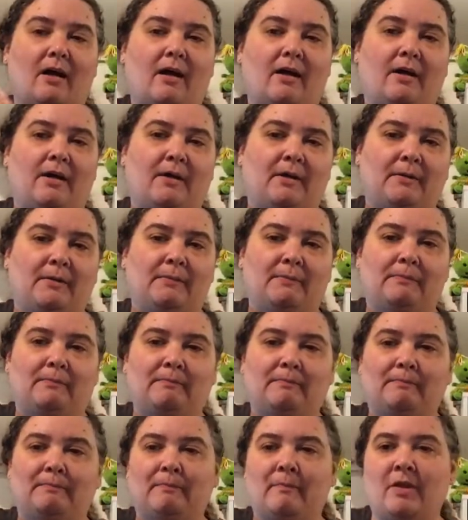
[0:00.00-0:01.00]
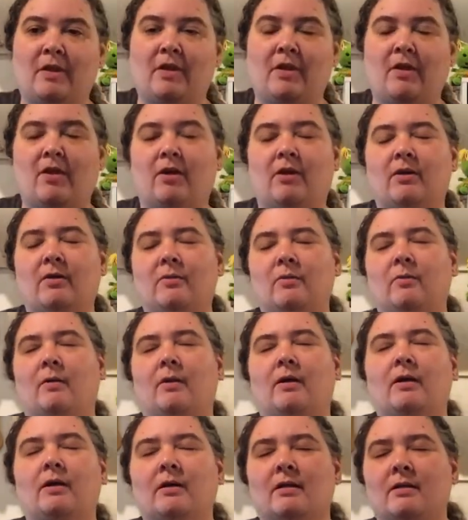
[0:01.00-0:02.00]
the yarn
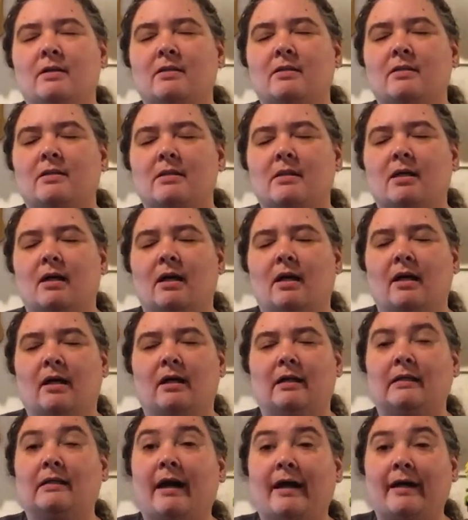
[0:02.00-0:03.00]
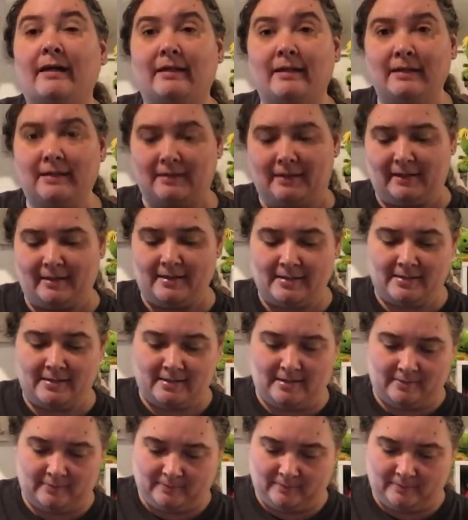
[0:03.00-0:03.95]
was lichen and lace.